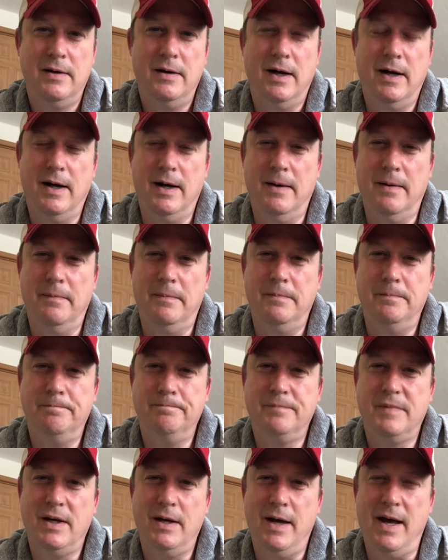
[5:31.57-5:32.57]

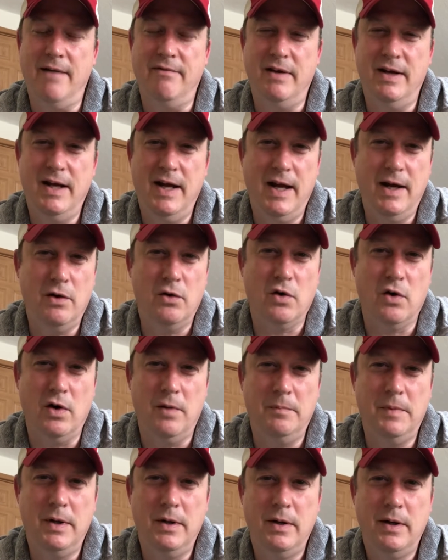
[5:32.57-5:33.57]
Evan
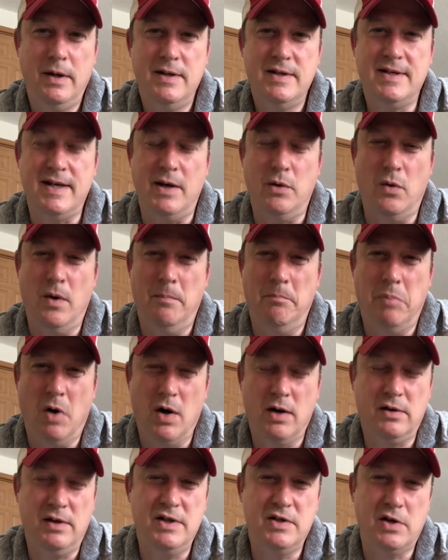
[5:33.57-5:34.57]
Ingram, Saquon
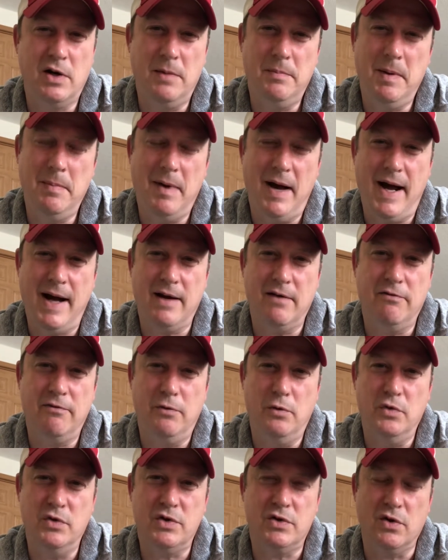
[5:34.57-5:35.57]
Barkley's going to be back at
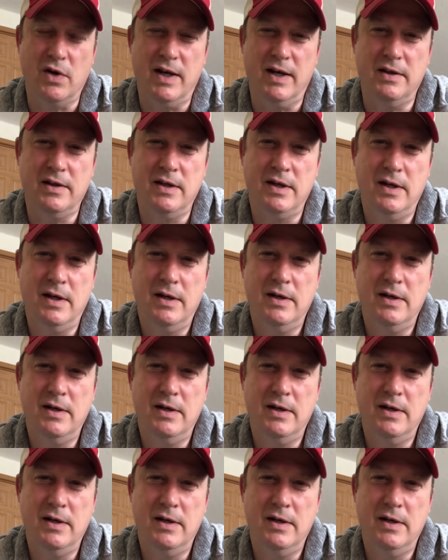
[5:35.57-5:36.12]
full strength.